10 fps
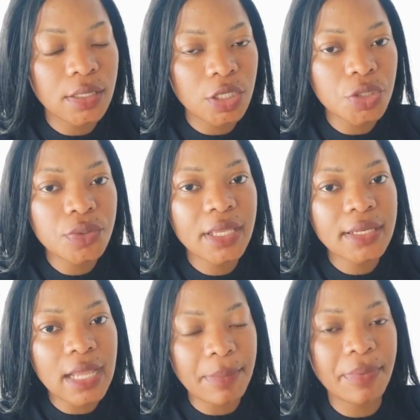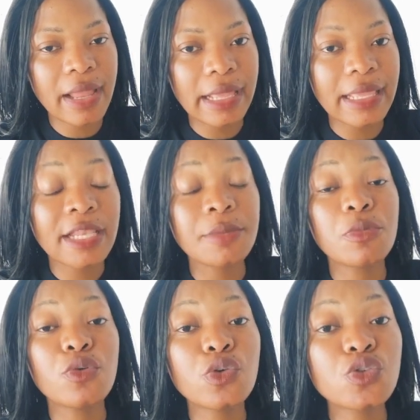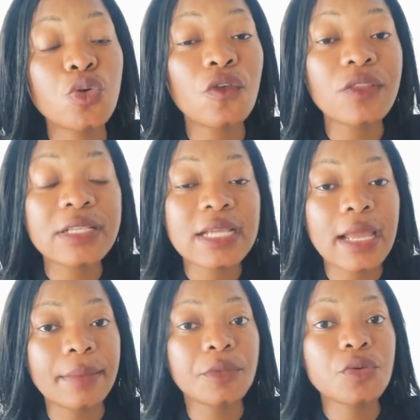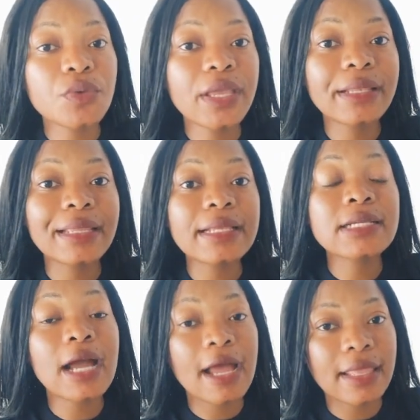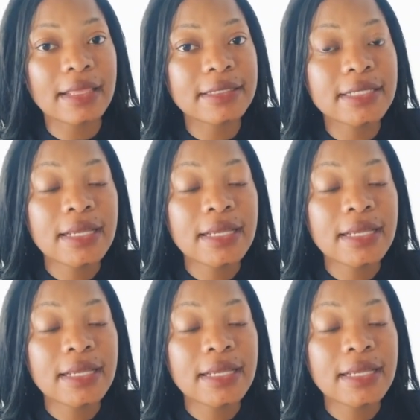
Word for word: You can apply and most of the time you can get hired.